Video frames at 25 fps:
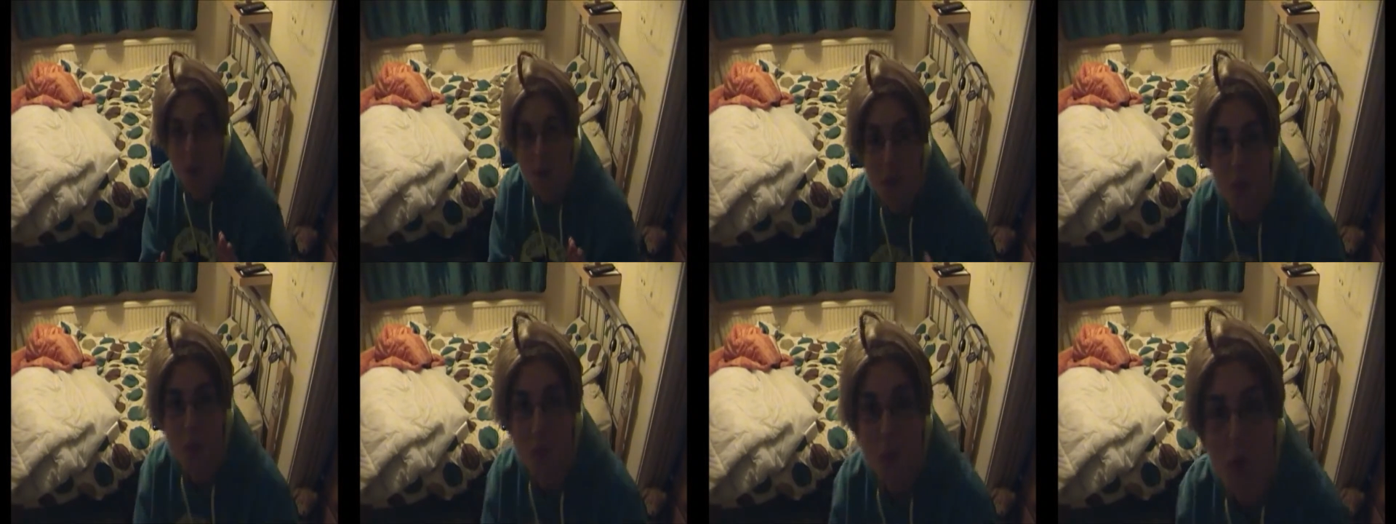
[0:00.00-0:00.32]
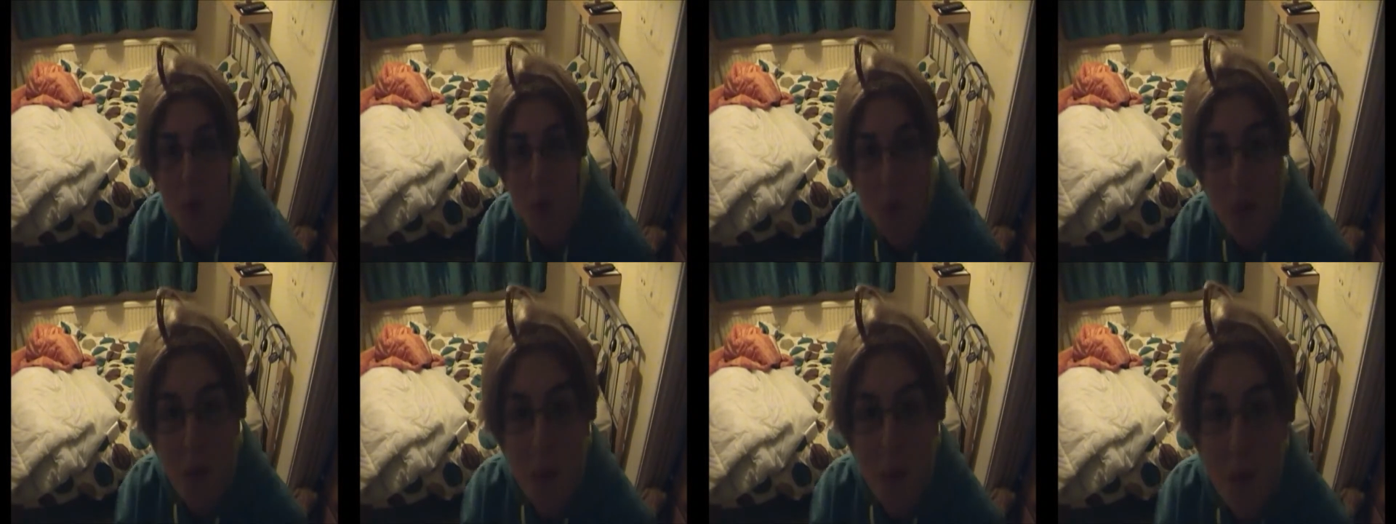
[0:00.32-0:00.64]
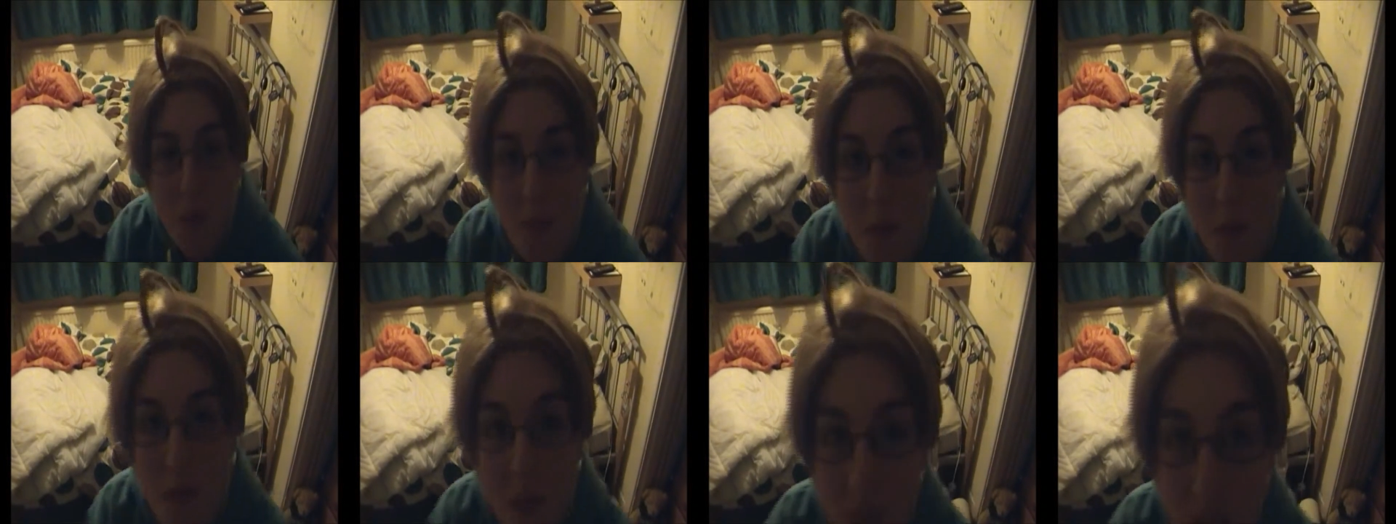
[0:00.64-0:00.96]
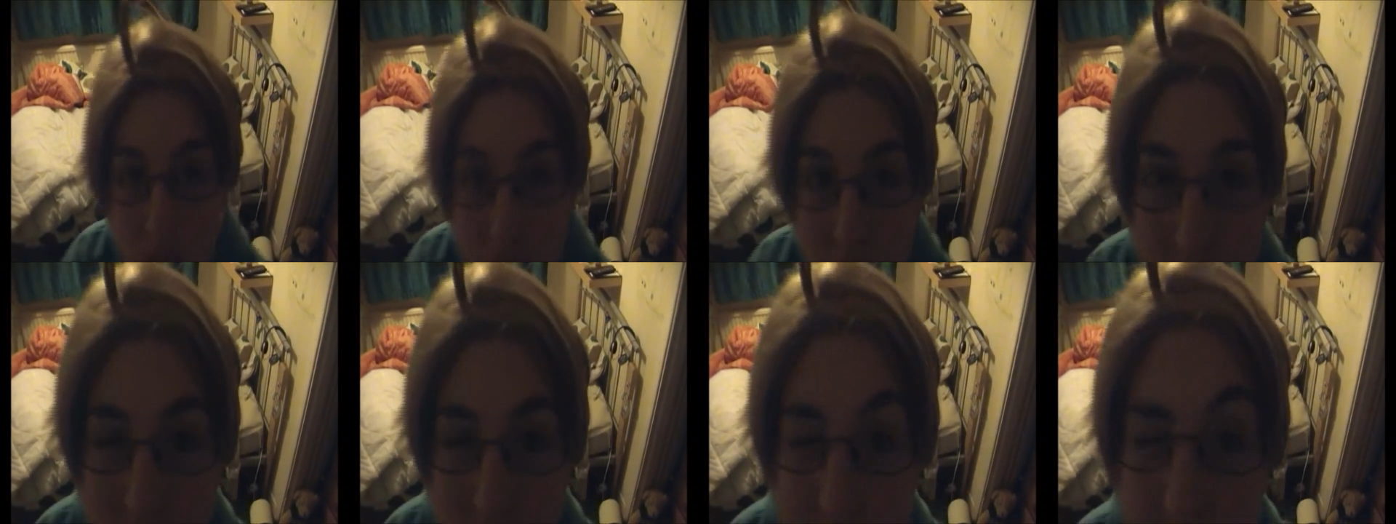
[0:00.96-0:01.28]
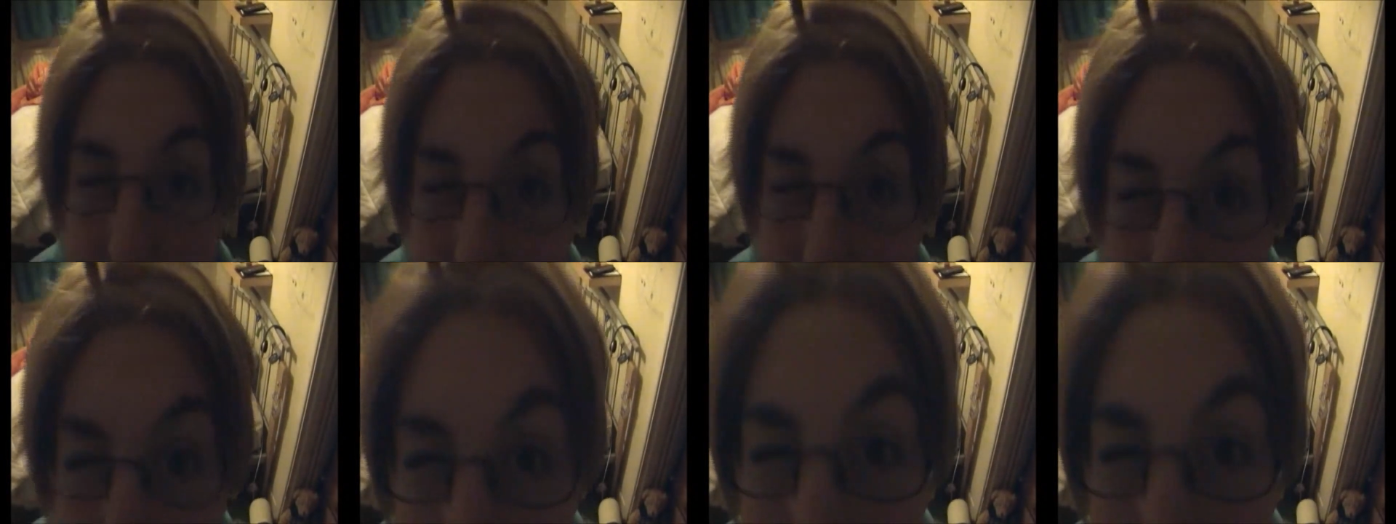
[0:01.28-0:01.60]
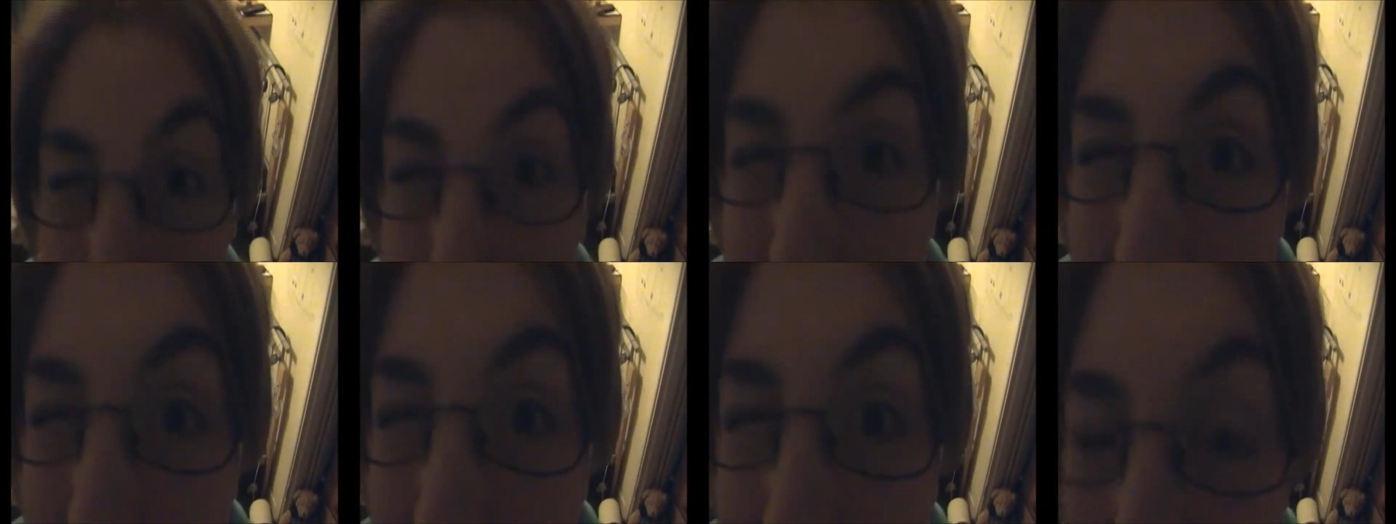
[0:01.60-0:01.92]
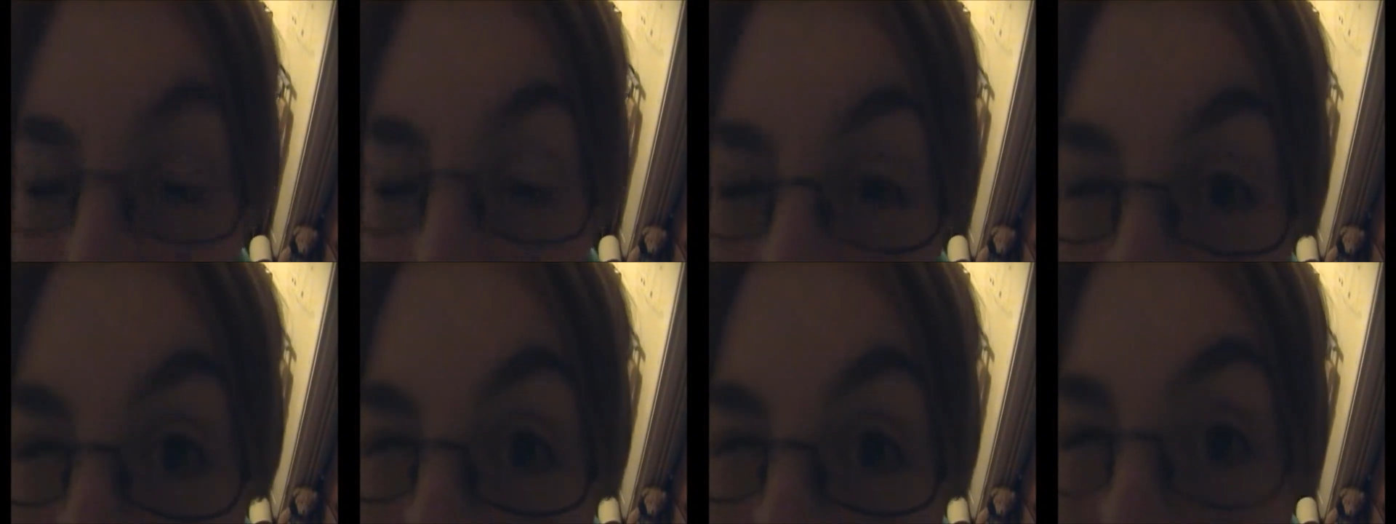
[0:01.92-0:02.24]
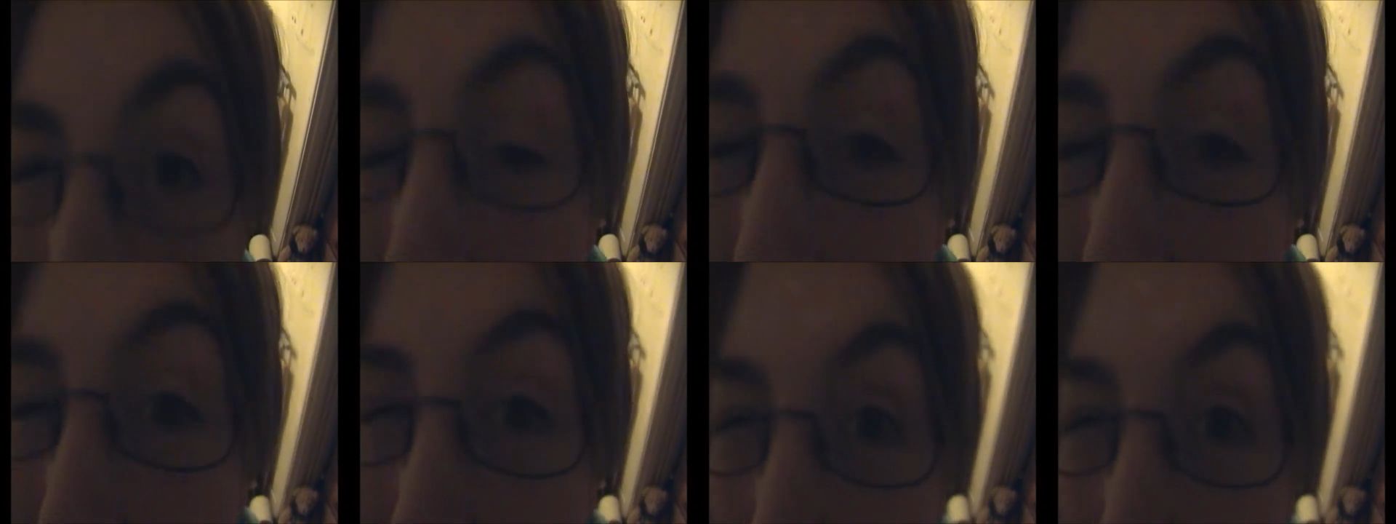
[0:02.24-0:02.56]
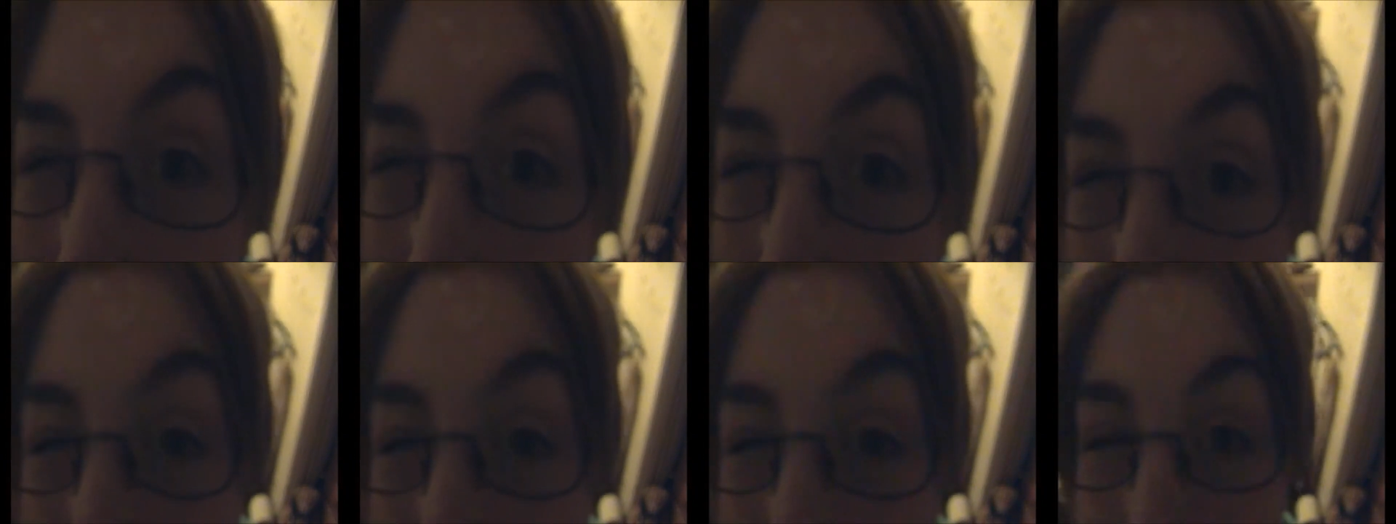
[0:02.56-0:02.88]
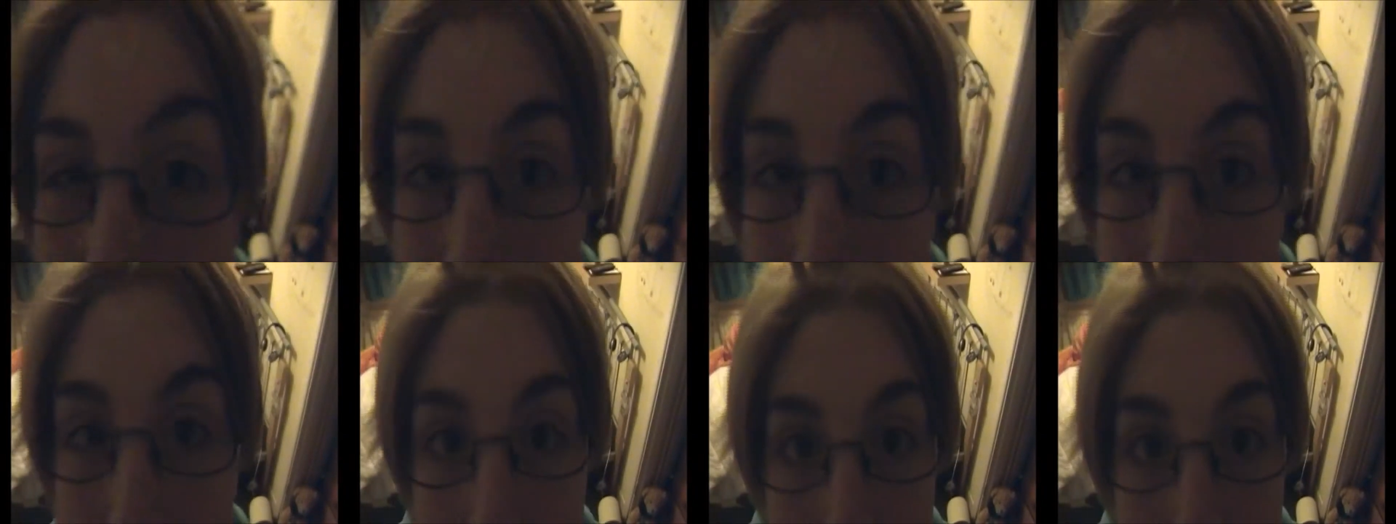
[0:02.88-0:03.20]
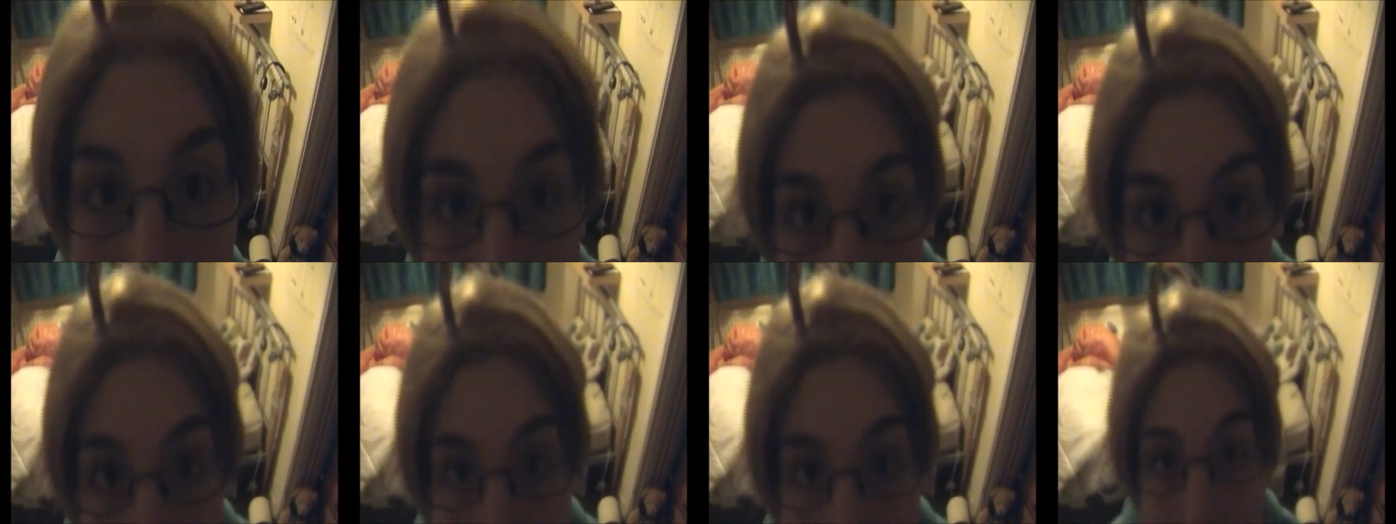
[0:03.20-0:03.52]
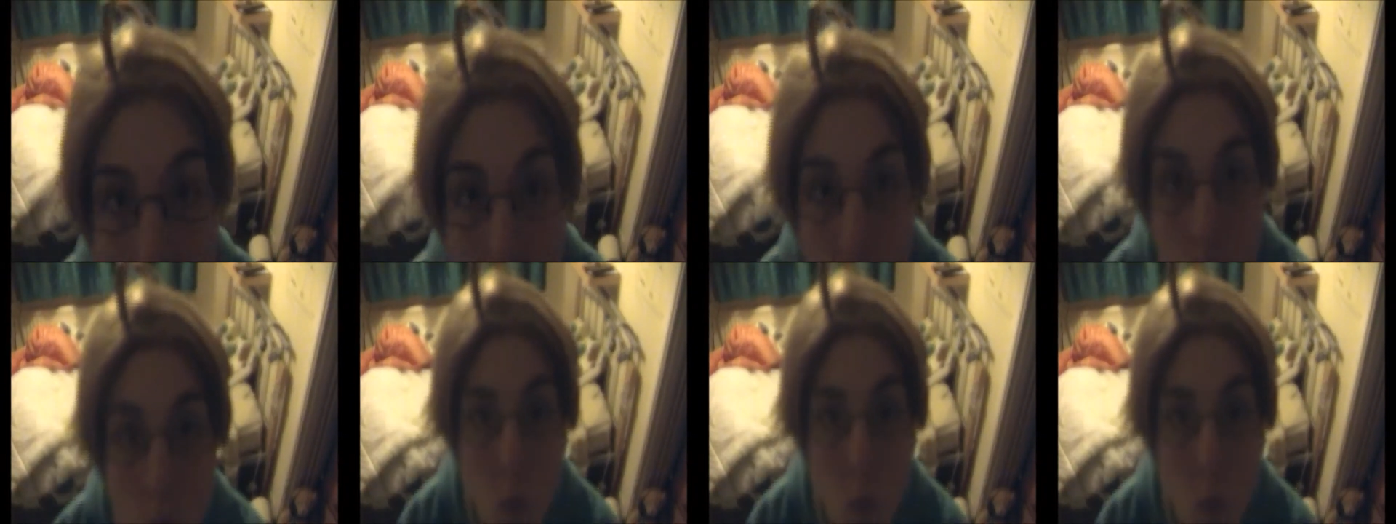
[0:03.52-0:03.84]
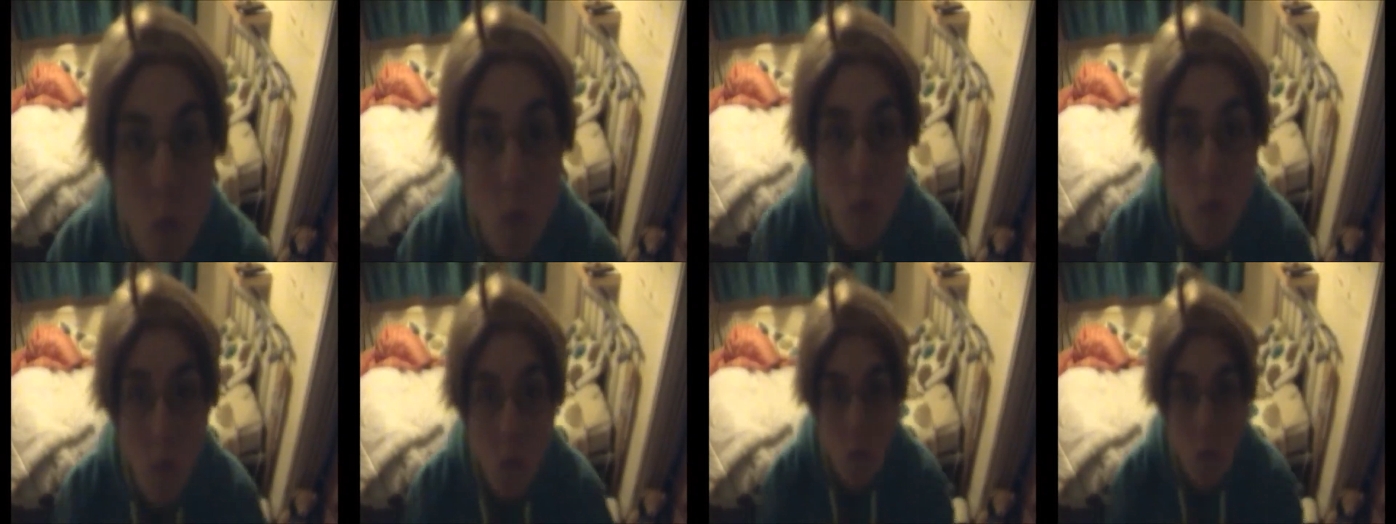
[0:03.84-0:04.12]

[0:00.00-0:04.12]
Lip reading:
(no speaker visible)